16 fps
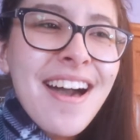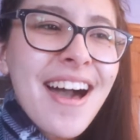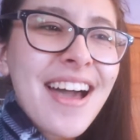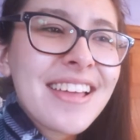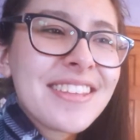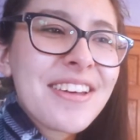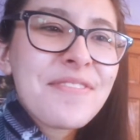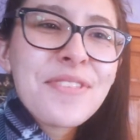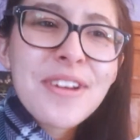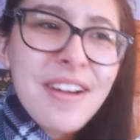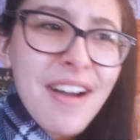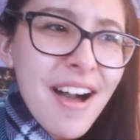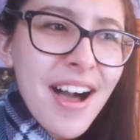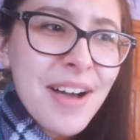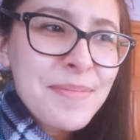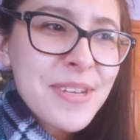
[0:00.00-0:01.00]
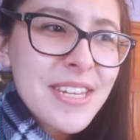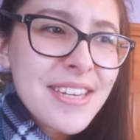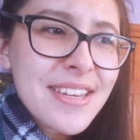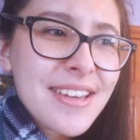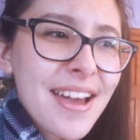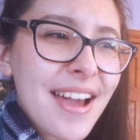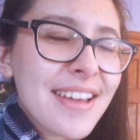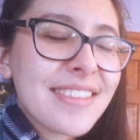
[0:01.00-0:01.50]
I love the
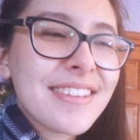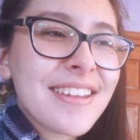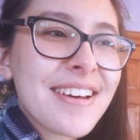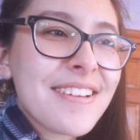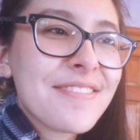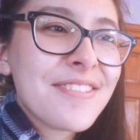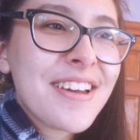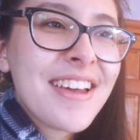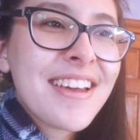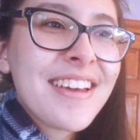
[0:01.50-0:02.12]
comedy. I love